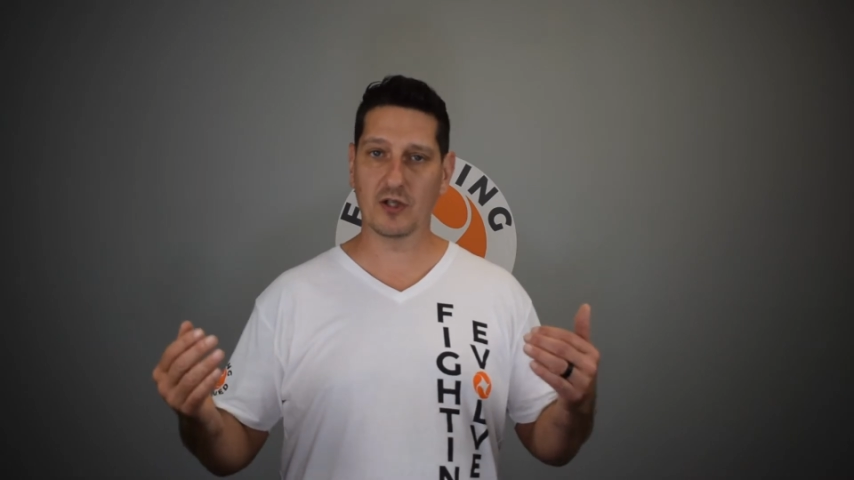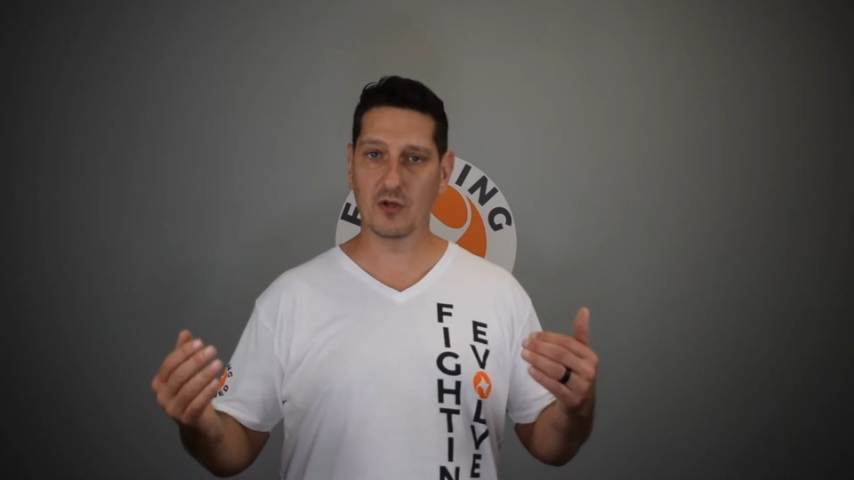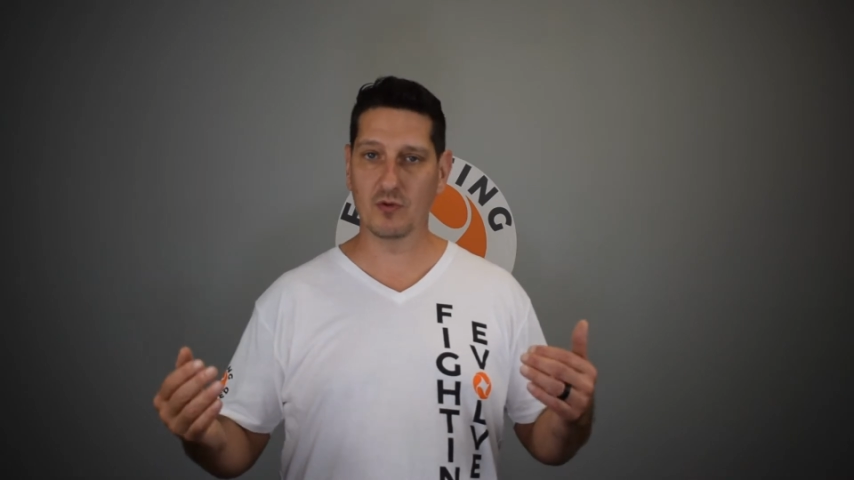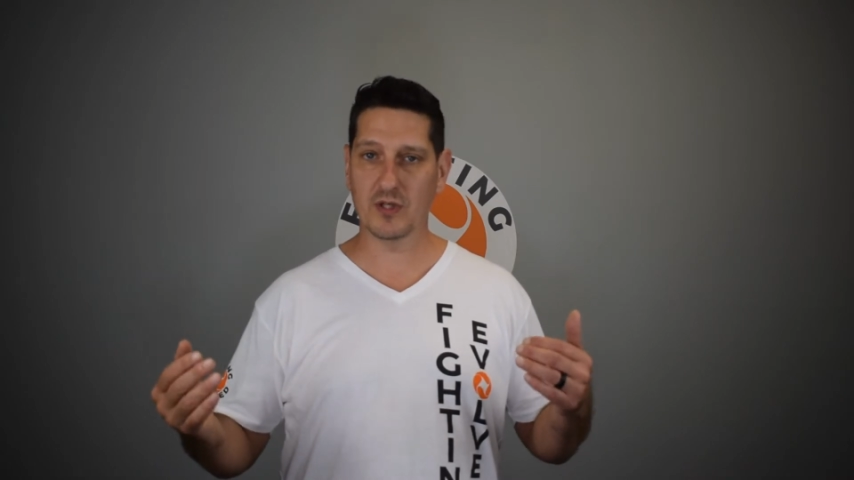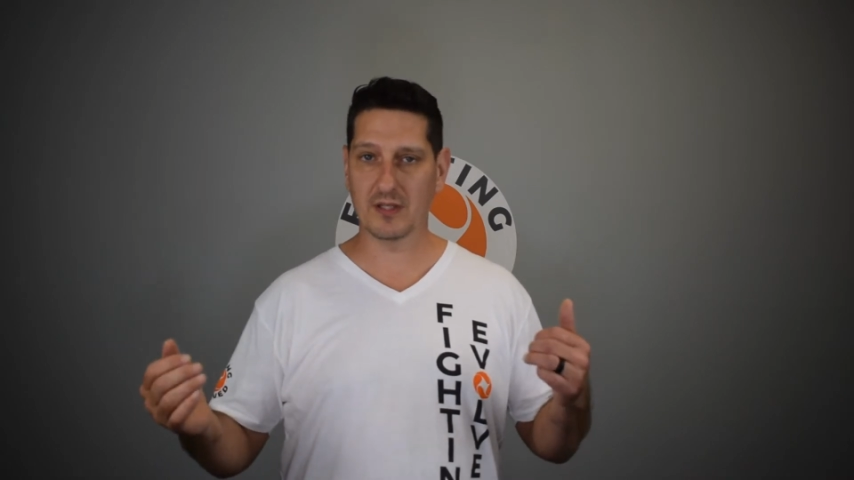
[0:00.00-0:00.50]

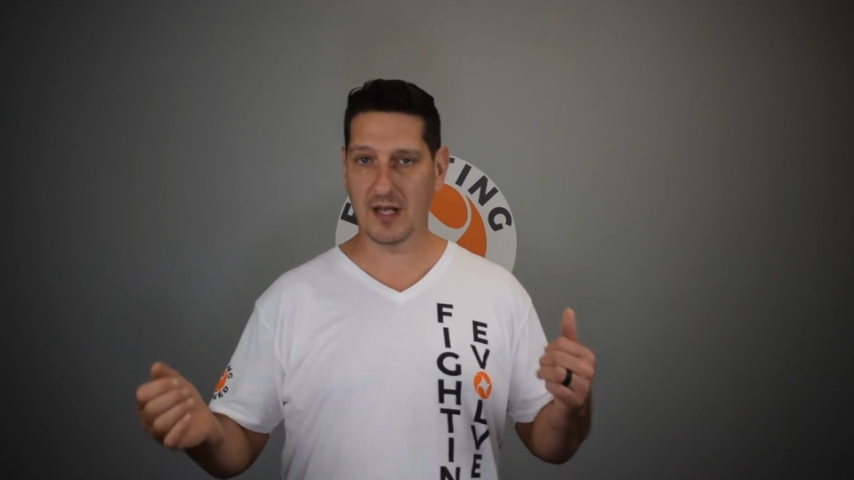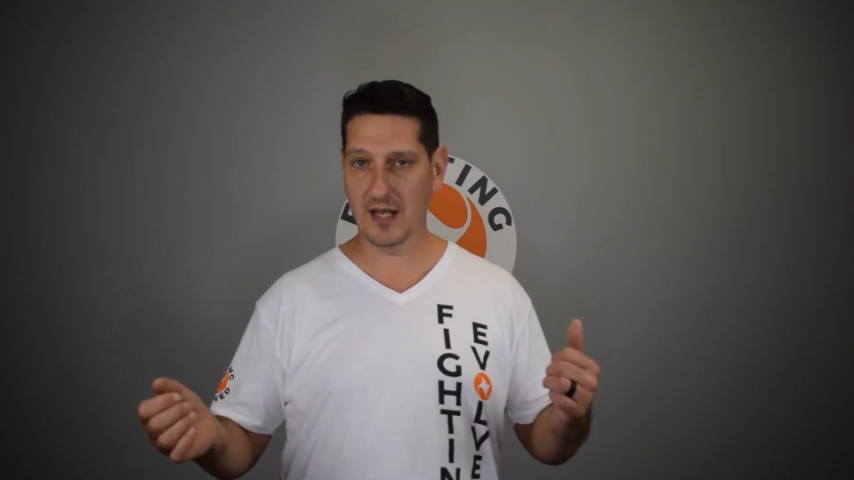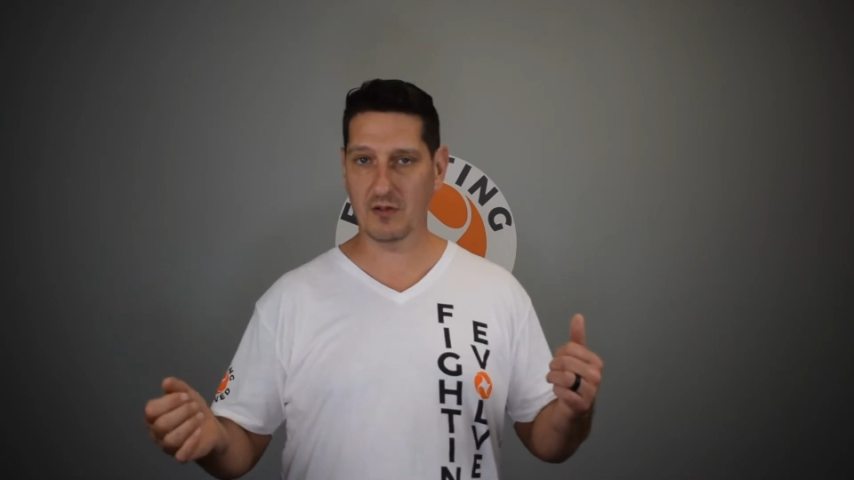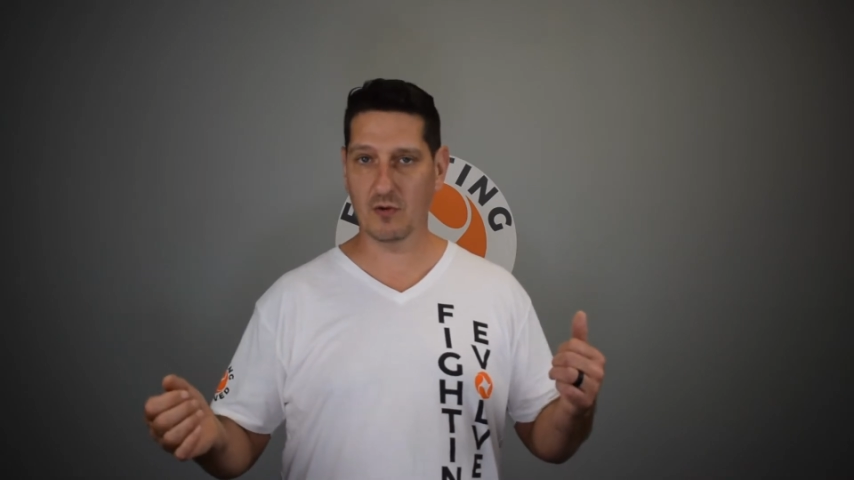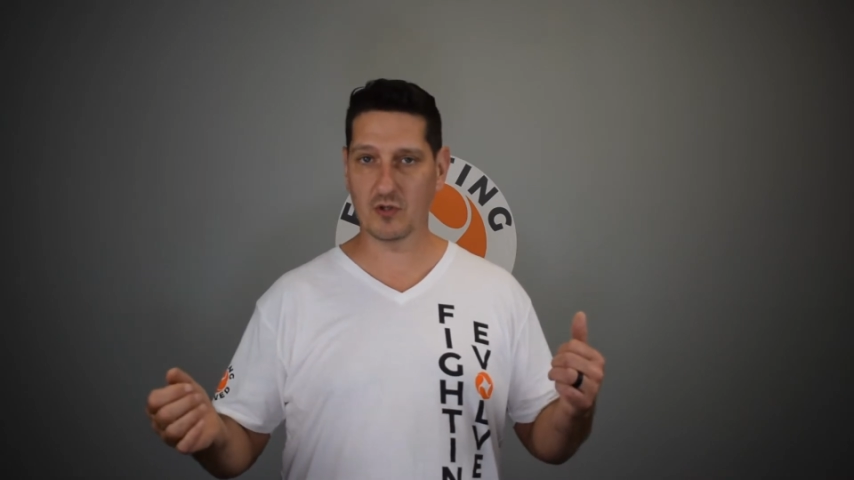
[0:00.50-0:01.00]
using to
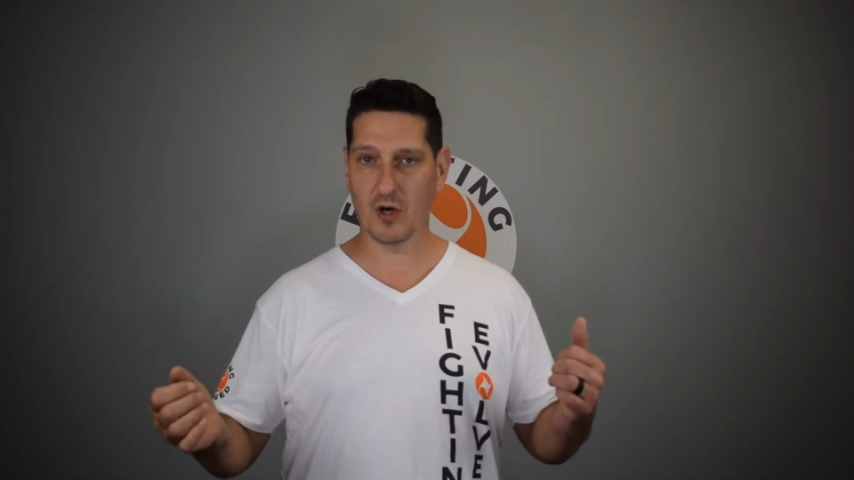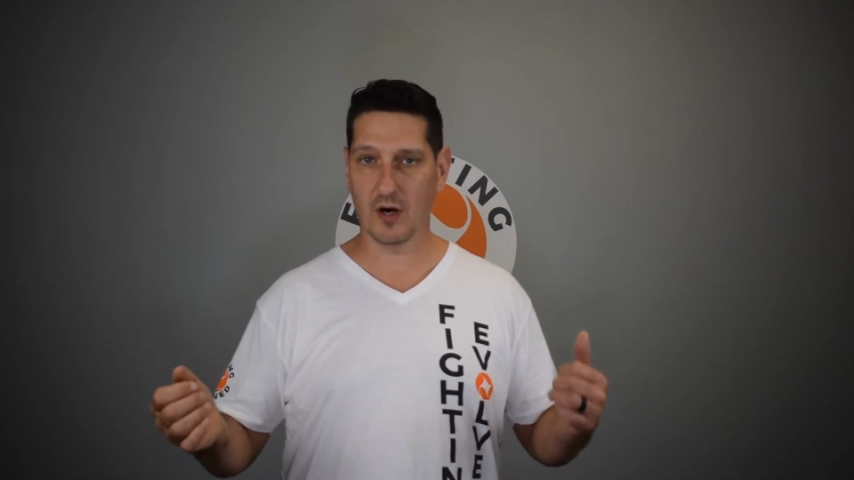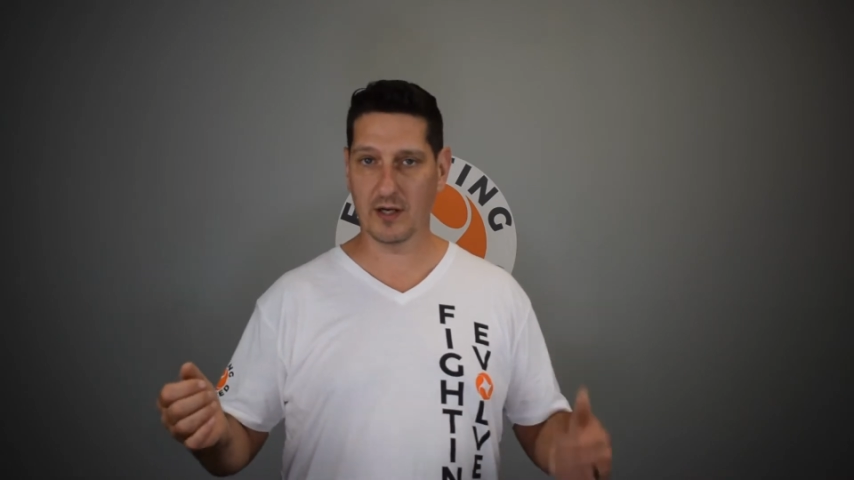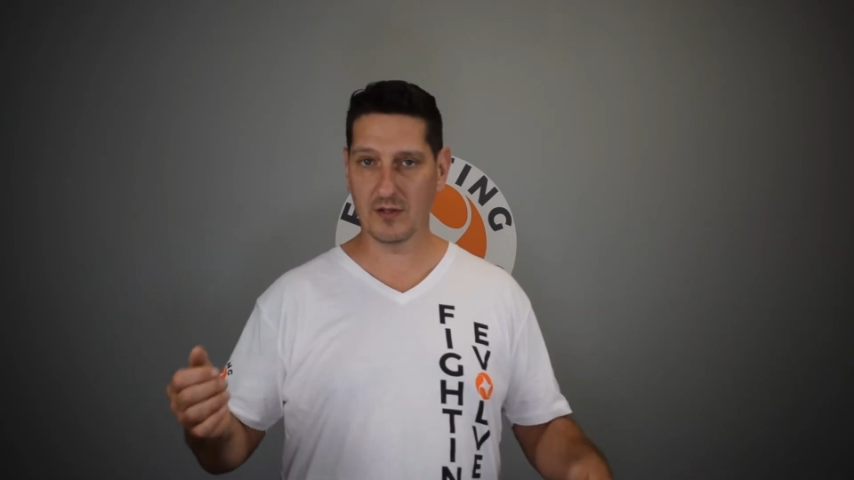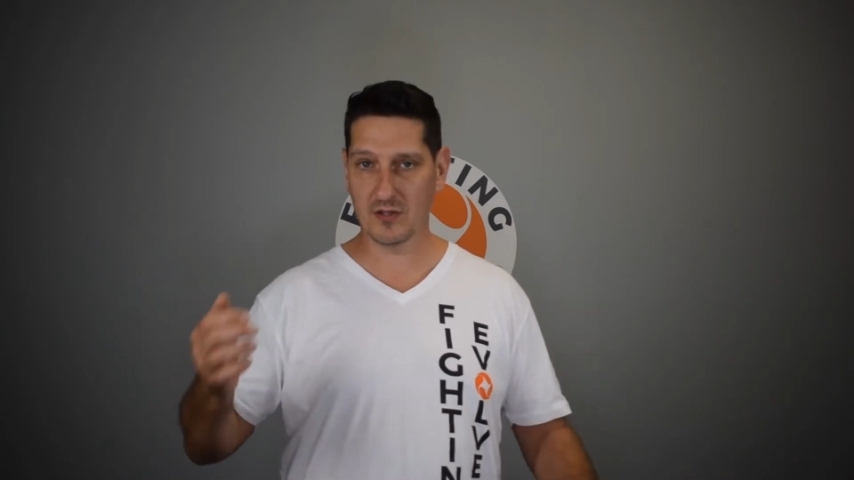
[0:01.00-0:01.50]
hit those
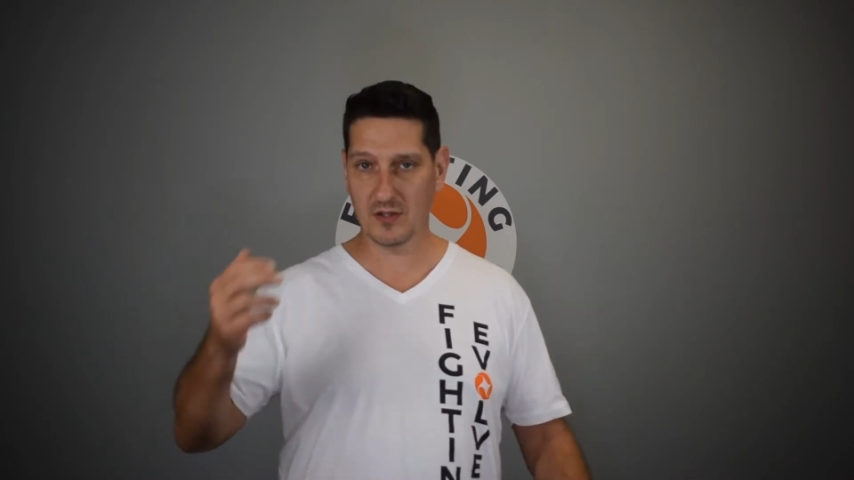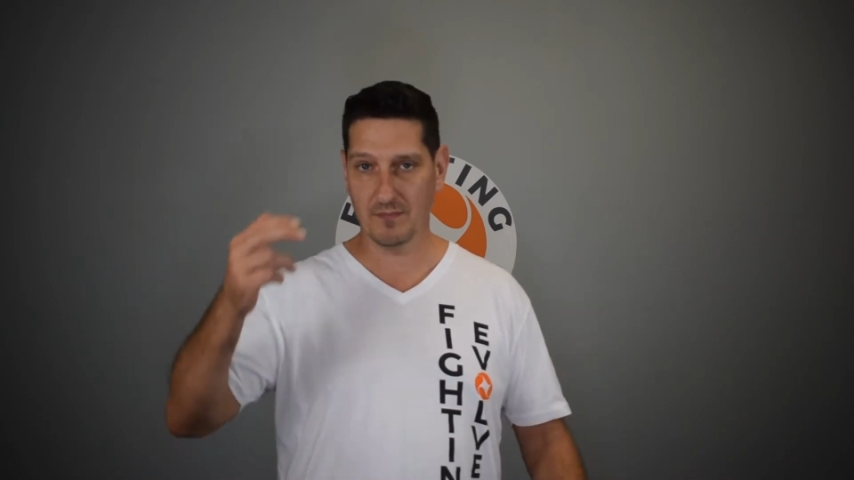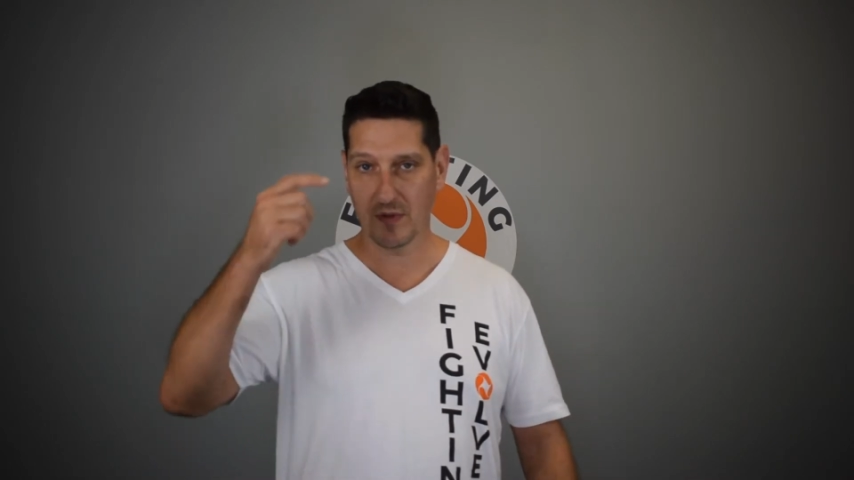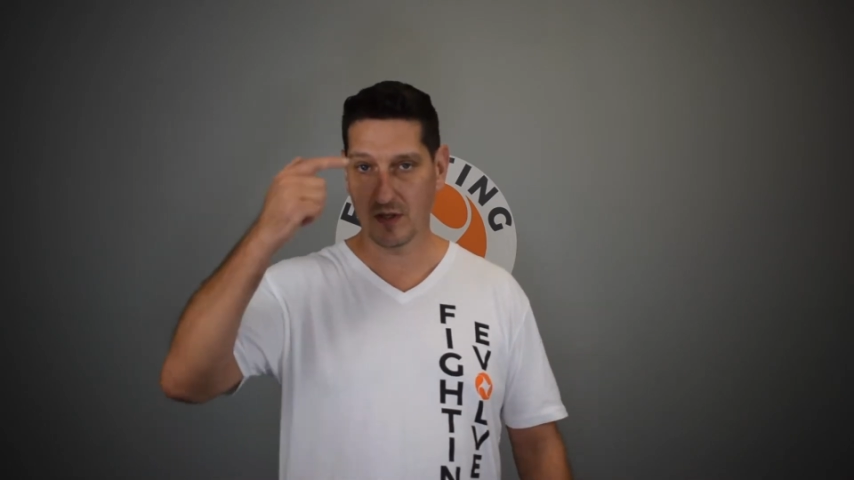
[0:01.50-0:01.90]
targets